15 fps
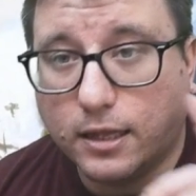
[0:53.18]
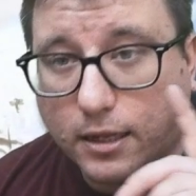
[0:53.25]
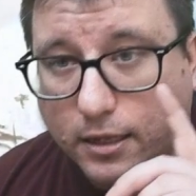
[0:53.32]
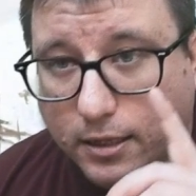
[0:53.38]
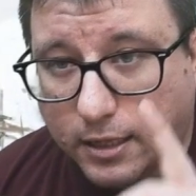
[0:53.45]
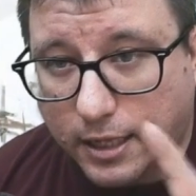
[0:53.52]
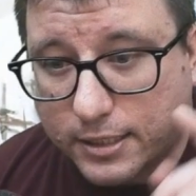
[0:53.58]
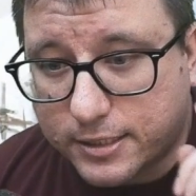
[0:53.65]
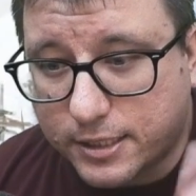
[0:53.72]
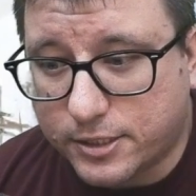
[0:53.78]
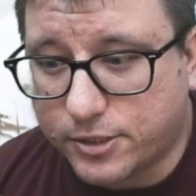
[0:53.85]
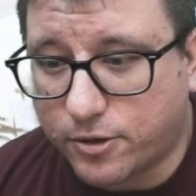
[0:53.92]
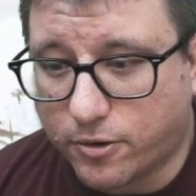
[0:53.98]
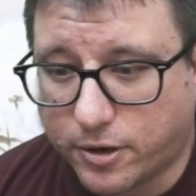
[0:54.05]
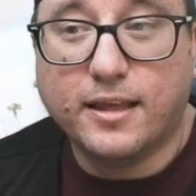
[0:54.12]
let's get
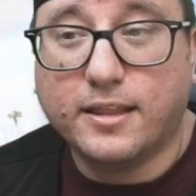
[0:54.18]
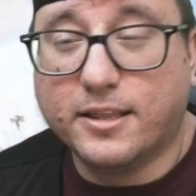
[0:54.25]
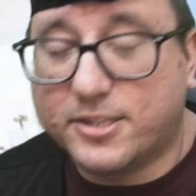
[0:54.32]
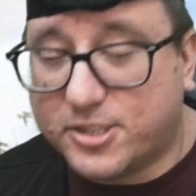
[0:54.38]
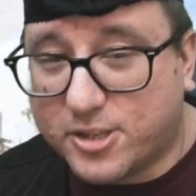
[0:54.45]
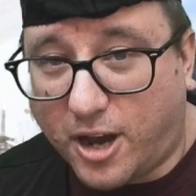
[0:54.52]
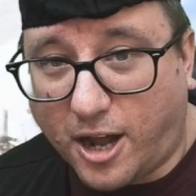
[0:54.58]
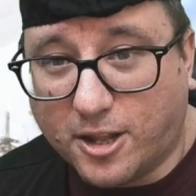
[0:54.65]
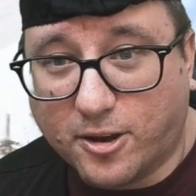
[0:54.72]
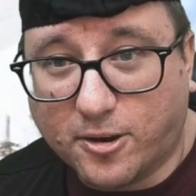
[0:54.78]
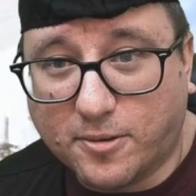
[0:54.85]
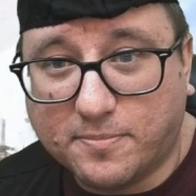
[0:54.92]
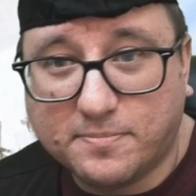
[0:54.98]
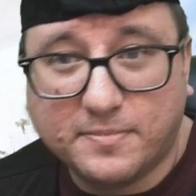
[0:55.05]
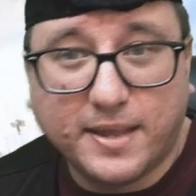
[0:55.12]
started. The Scholar.
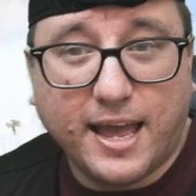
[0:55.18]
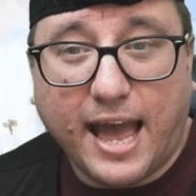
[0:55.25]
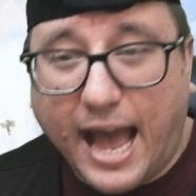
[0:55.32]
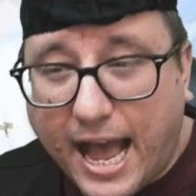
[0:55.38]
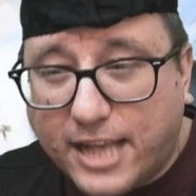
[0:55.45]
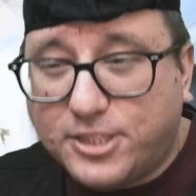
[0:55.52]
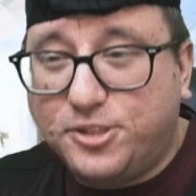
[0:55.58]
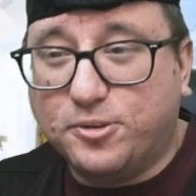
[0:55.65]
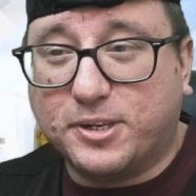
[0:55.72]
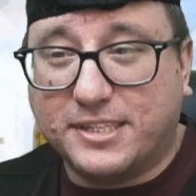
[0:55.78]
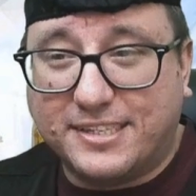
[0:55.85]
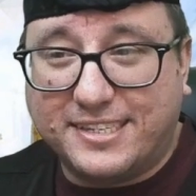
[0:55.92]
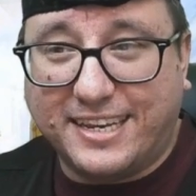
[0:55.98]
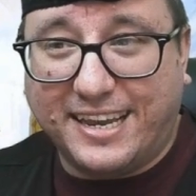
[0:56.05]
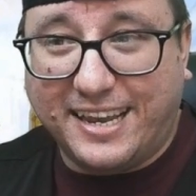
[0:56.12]
As you can
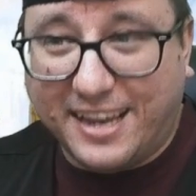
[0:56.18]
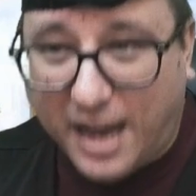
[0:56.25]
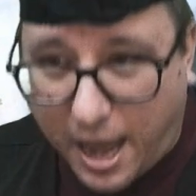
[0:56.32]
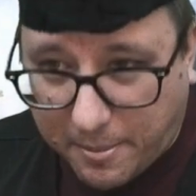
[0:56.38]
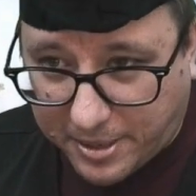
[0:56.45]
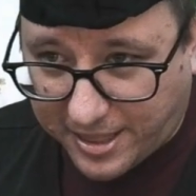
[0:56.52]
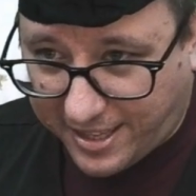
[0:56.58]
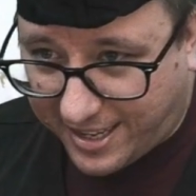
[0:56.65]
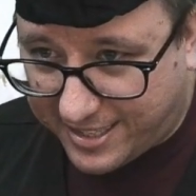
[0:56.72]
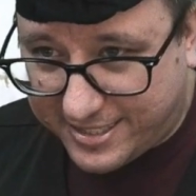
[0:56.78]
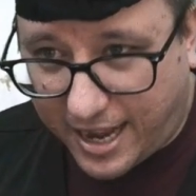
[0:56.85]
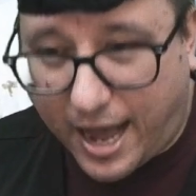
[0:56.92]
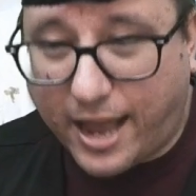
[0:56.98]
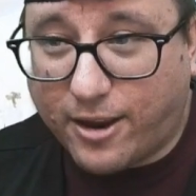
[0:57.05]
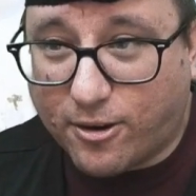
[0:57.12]
see, I'm in the
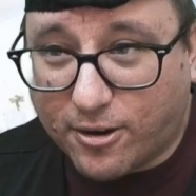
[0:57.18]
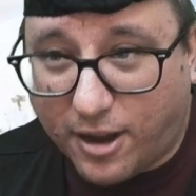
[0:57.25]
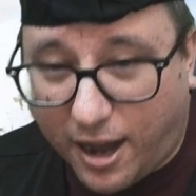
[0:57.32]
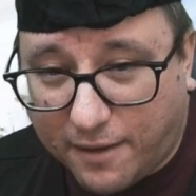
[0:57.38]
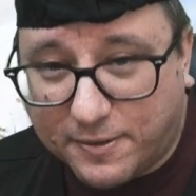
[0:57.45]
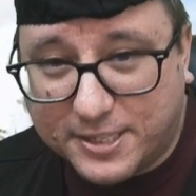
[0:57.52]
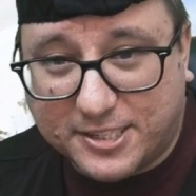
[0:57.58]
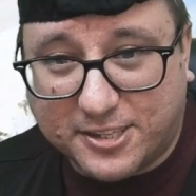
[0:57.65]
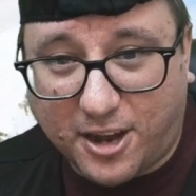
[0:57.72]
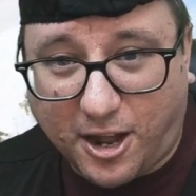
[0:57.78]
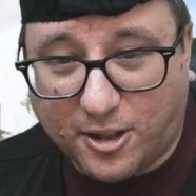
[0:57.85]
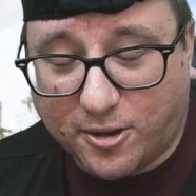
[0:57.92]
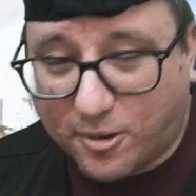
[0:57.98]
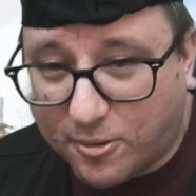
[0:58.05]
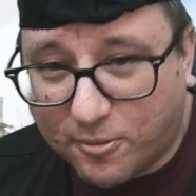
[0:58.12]
attire of a
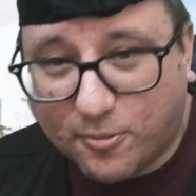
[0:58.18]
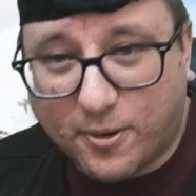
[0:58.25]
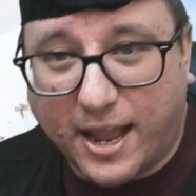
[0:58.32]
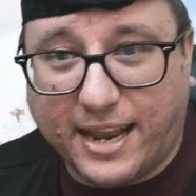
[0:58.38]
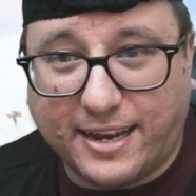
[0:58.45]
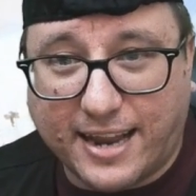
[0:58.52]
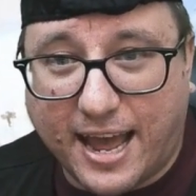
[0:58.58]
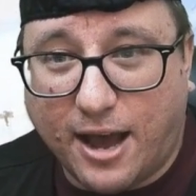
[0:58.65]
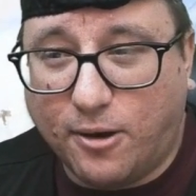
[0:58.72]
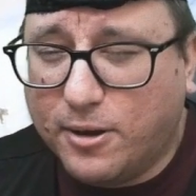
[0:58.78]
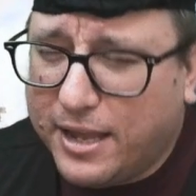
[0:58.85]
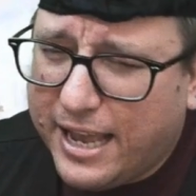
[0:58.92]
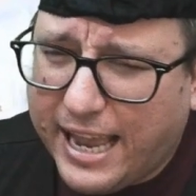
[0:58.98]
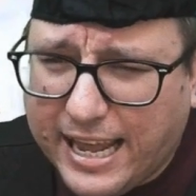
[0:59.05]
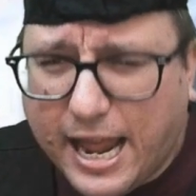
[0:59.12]
Scholar right now.
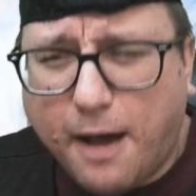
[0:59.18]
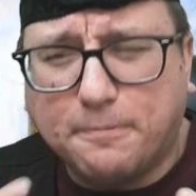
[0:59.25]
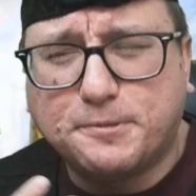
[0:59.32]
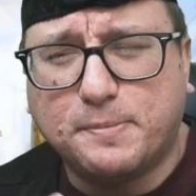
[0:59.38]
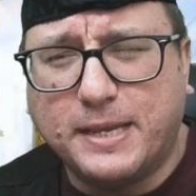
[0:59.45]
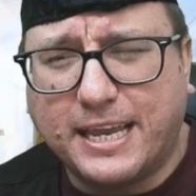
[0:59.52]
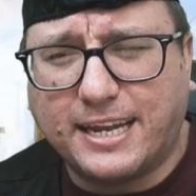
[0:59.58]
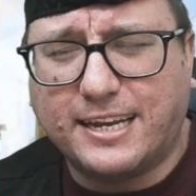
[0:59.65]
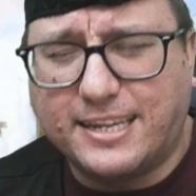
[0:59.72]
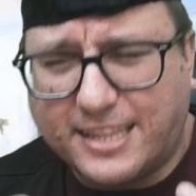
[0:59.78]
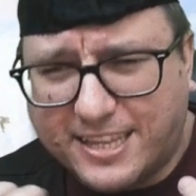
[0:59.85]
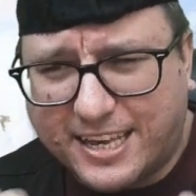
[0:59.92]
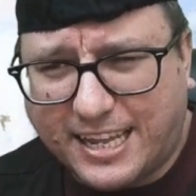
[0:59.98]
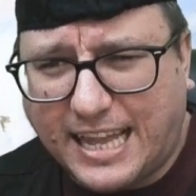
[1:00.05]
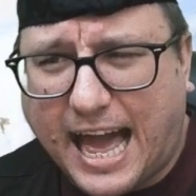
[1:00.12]
It helps me get into the
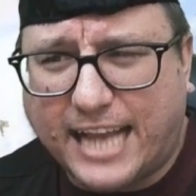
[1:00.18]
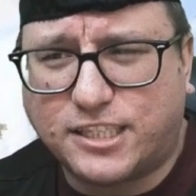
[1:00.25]
class